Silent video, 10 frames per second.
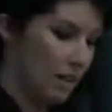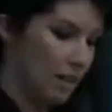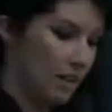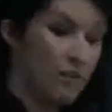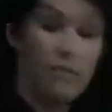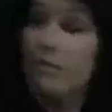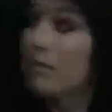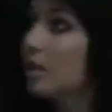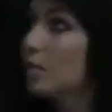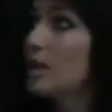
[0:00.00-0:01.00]
Uh,
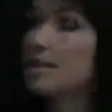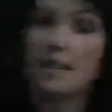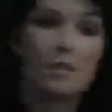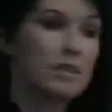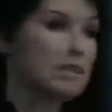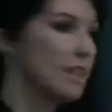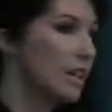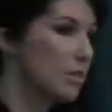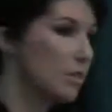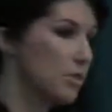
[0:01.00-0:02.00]
the one sequence
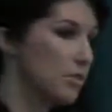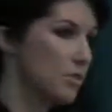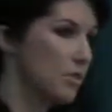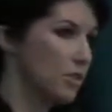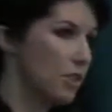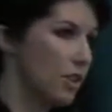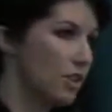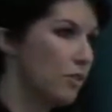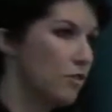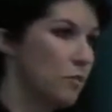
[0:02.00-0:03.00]
I want to
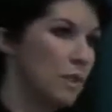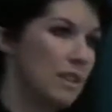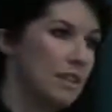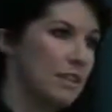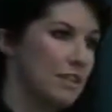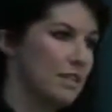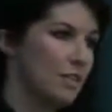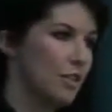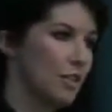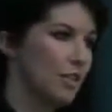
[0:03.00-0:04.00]
start off with is
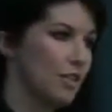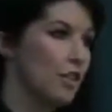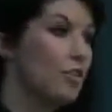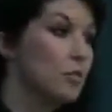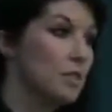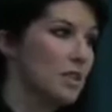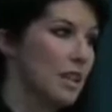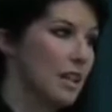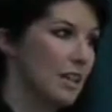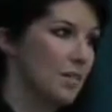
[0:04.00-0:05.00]
called
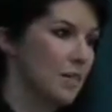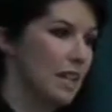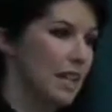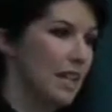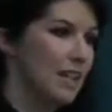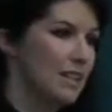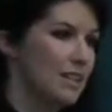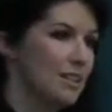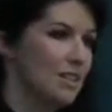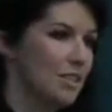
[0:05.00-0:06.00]
Doomsday, and
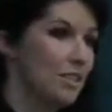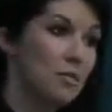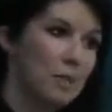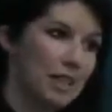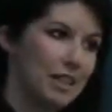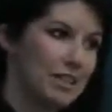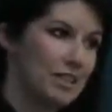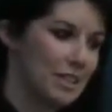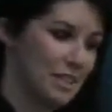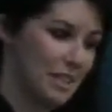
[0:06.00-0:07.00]
it's two
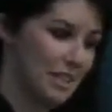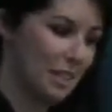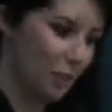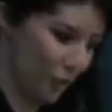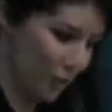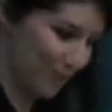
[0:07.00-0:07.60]
minutes long.